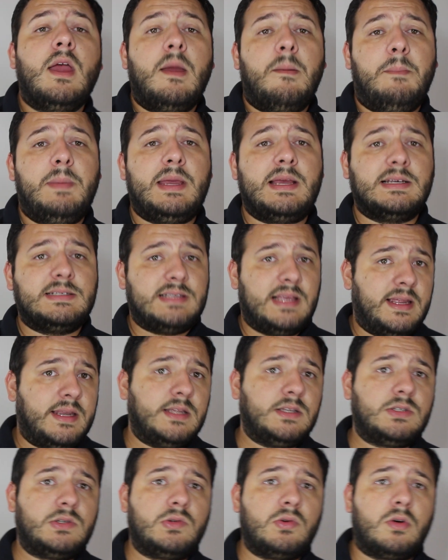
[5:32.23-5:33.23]
because
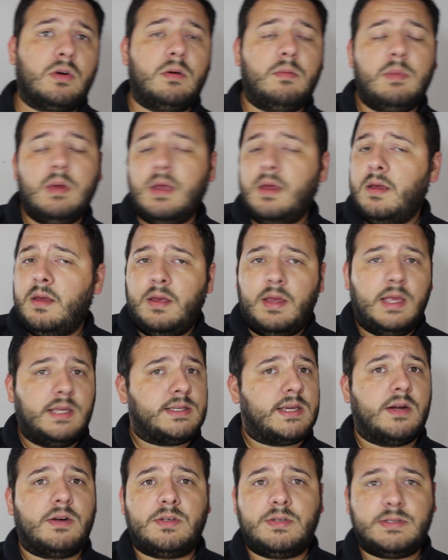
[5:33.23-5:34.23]
Lightning Storm
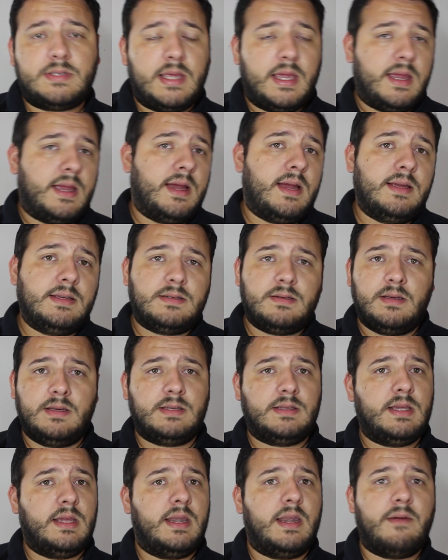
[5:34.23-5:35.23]
is here to stay, guys.
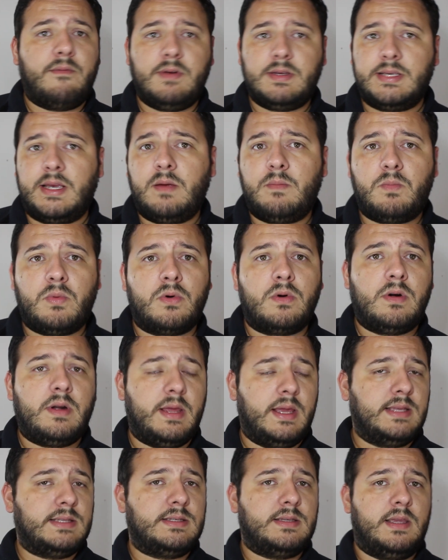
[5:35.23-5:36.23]
It's in every
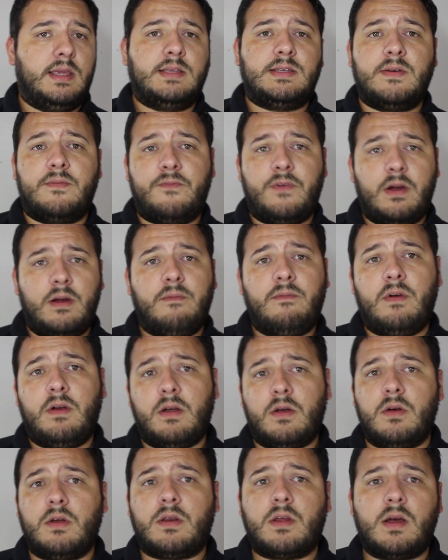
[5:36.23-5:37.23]
sideboard. It's a very,
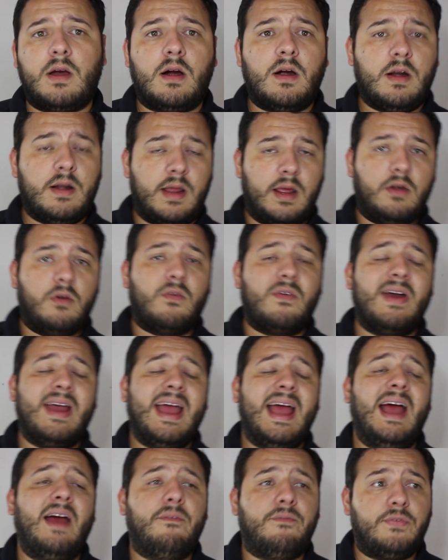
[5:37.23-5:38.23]
very good card. I don't
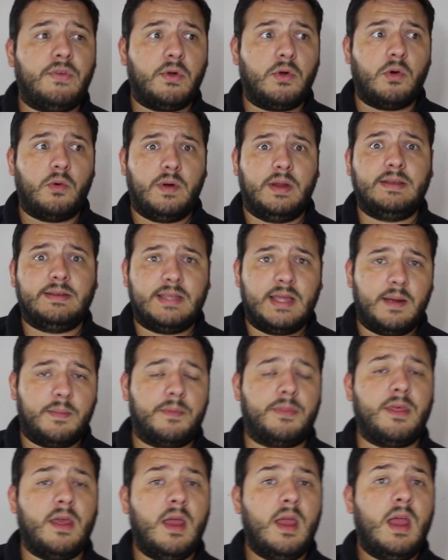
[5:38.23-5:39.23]
have to go in
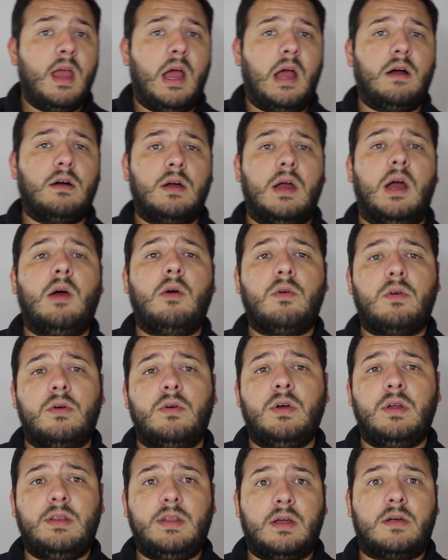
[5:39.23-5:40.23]
depth on how
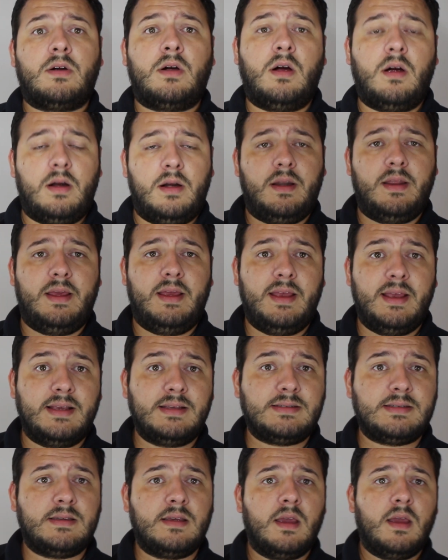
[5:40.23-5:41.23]
good the card
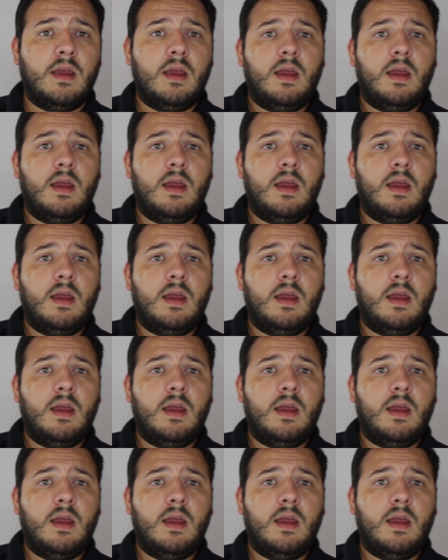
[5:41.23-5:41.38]
is.